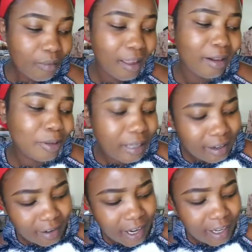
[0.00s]
I look like a
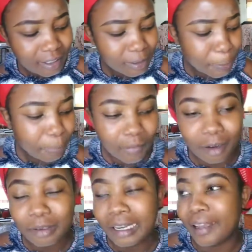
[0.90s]
rat. I
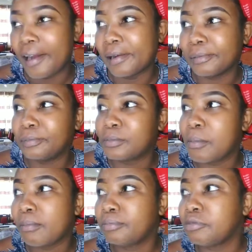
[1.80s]
look like a
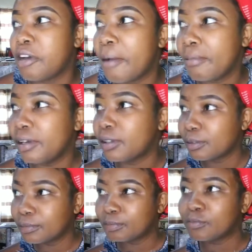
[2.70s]
rabbit.
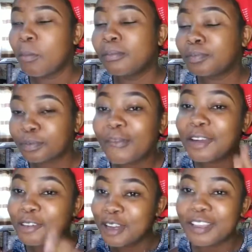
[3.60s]

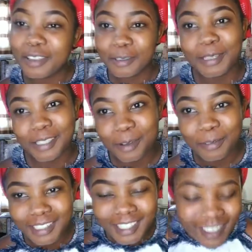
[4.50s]
It really killed my
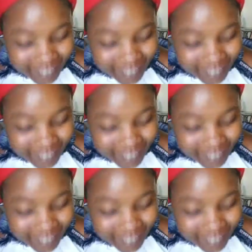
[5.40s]
self-esteem.